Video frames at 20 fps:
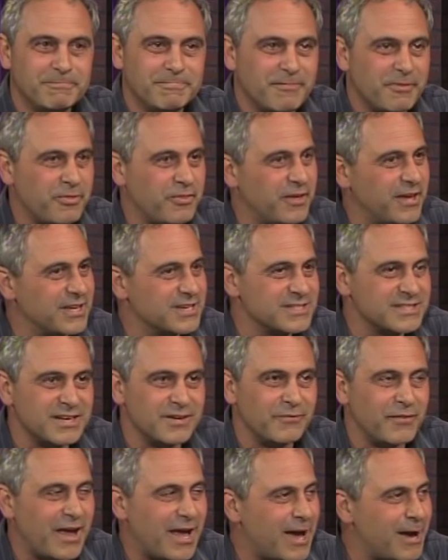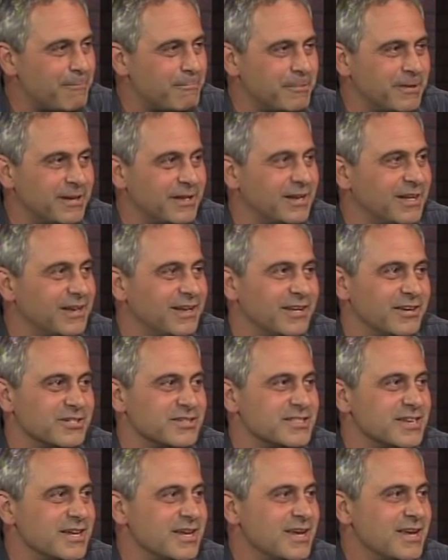things that have happened, and
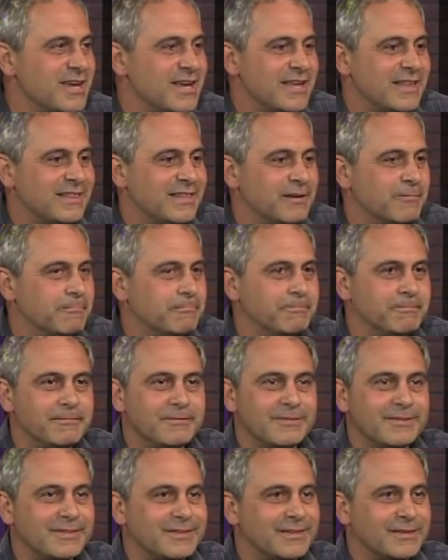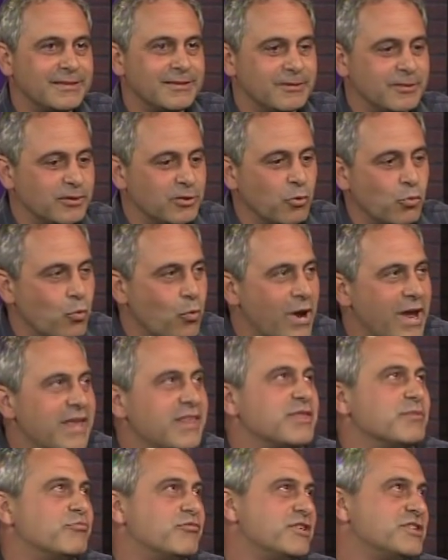there's the way
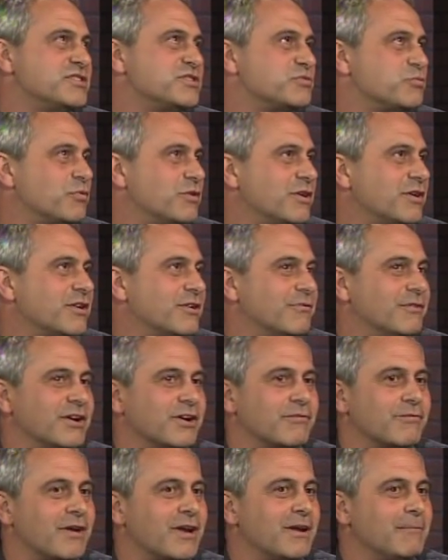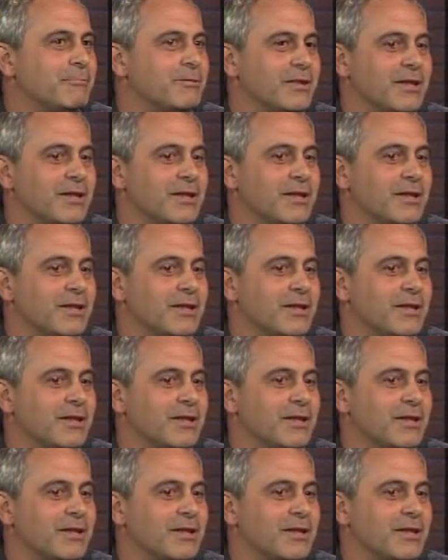the bridges work are incredible. I